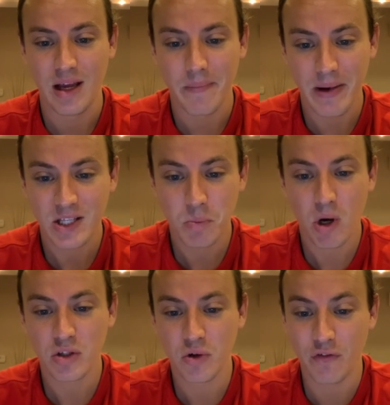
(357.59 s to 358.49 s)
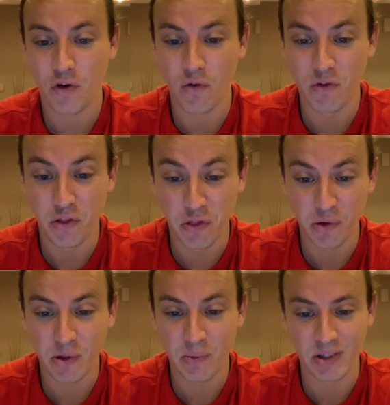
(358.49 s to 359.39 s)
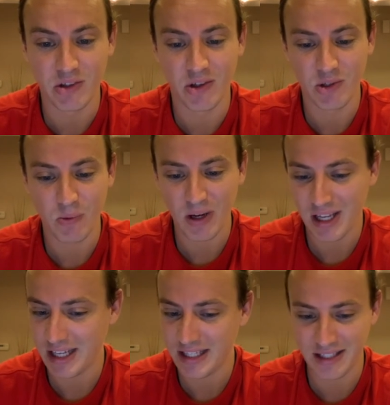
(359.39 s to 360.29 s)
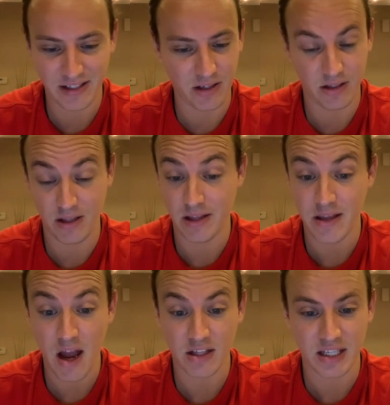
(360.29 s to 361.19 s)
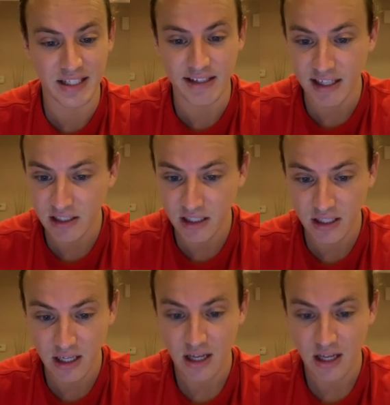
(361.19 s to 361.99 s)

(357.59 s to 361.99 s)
Metapod's going for over $31. What? It's nuts. Diglett.